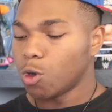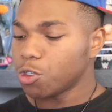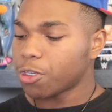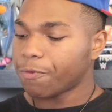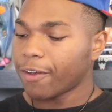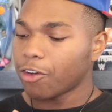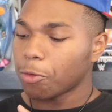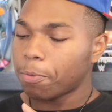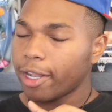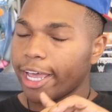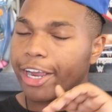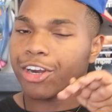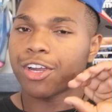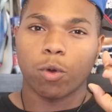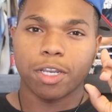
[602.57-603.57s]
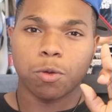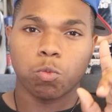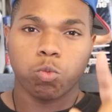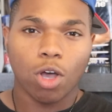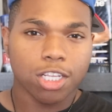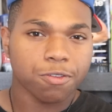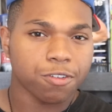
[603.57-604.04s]
Who's your favorite player? When he
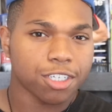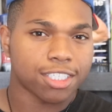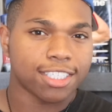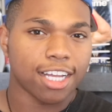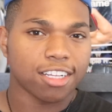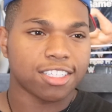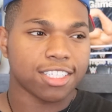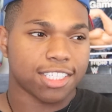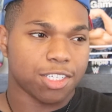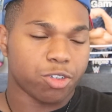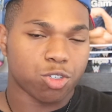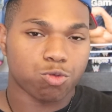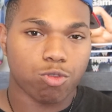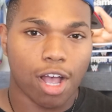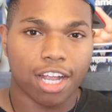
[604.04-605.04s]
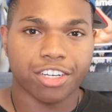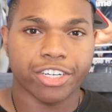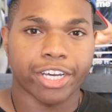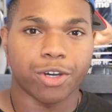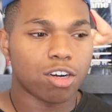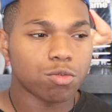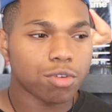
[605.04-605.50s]
was for the Celtics, it was
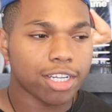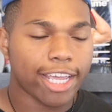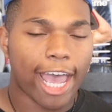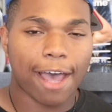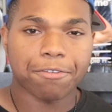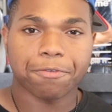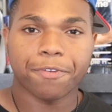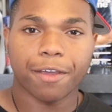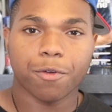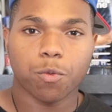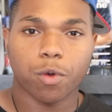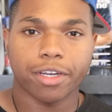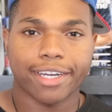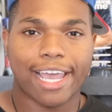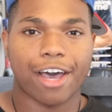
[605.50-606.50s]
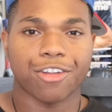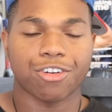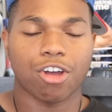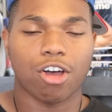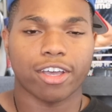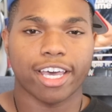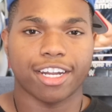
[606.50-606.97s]
Rondo. I don't really have a favorite one now.
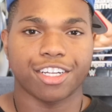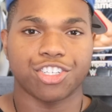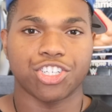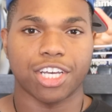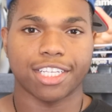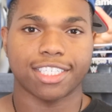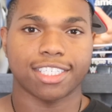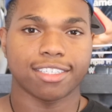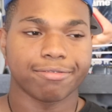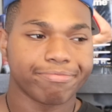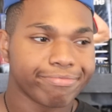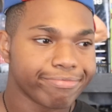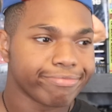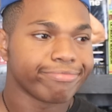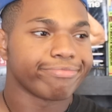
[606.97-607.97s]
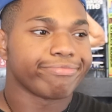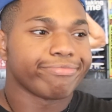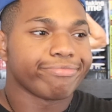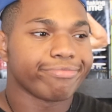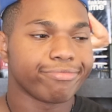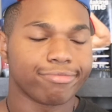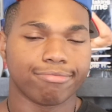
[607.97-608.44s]
They're all kind of just
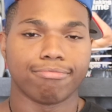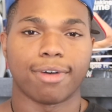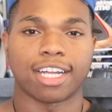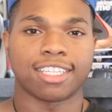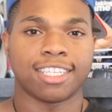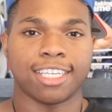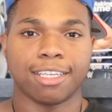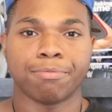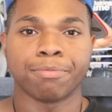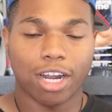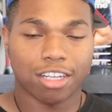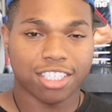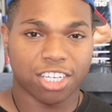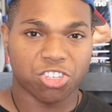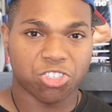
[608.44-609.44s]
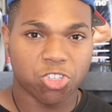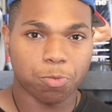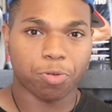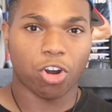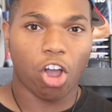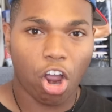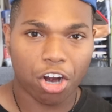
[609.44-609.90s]
my team. But I was like
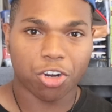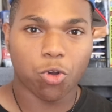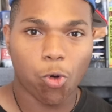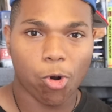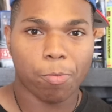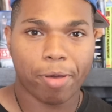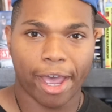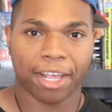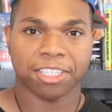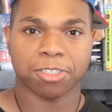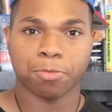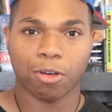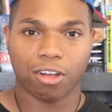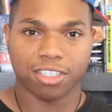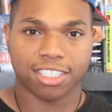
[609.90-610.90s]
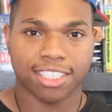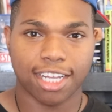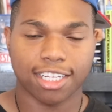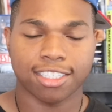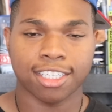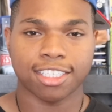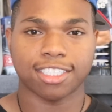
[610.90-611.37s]
super hardcore basketball and
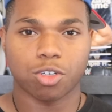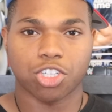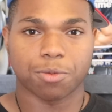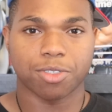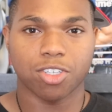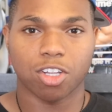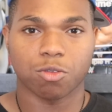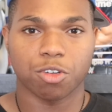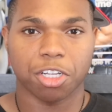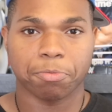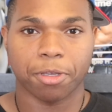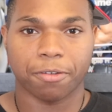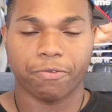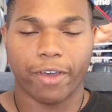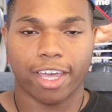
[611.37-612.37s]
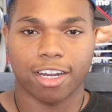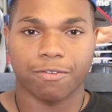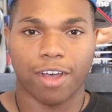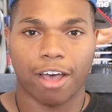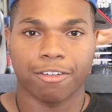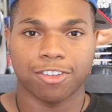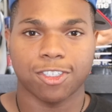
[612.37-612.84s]
Celtics, which I'm still a really big fan
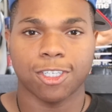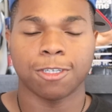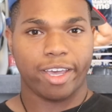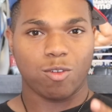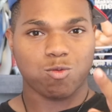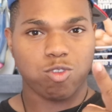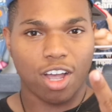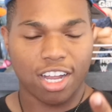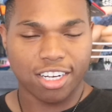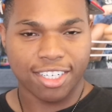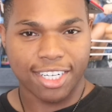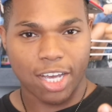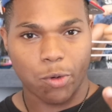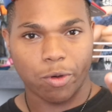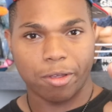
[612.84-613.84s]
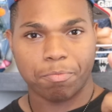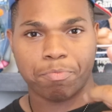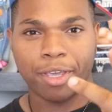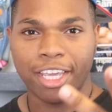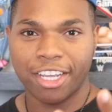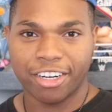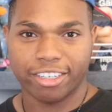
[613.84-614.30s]
of, obviously. And Rondo and
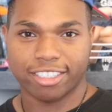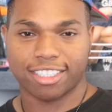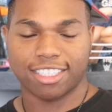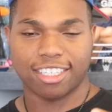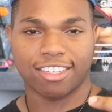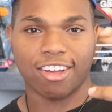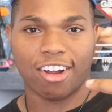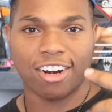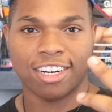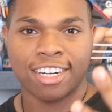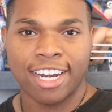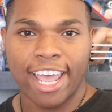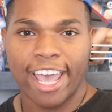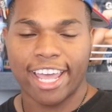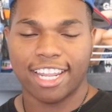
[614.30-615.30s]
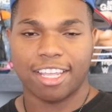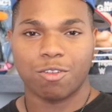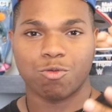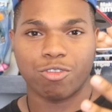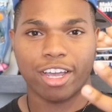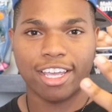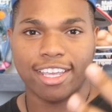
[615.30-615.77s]
Pierce and Garnett
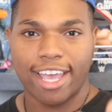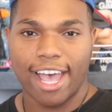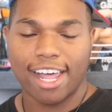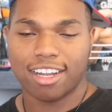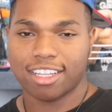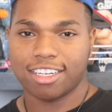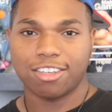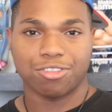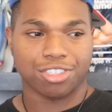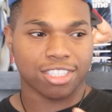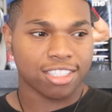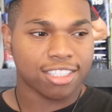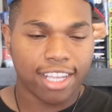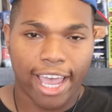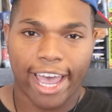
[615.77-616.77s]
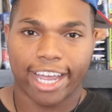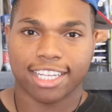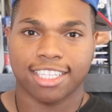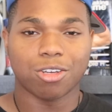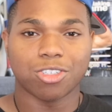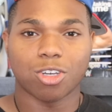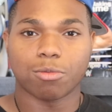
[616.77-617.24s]
and Ray Allen. It was
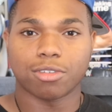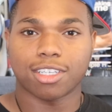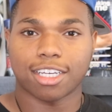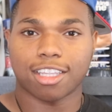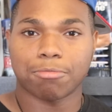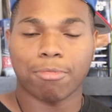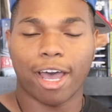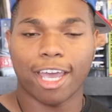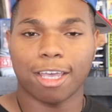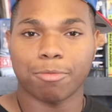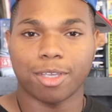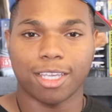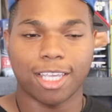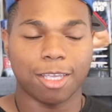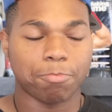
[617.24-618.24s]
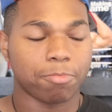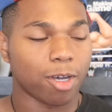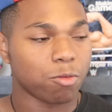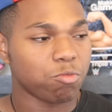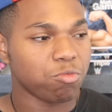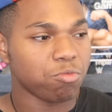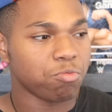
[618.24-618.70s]
stacked. It was almost like the Miami Heat,
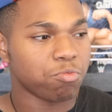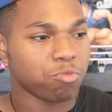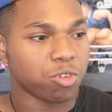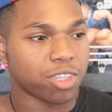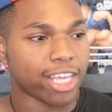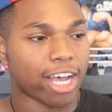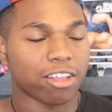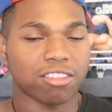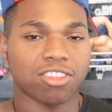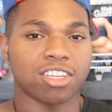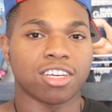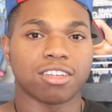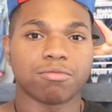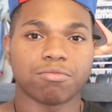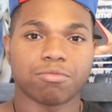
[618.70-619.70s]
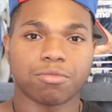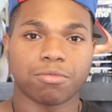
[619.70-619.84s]
but without the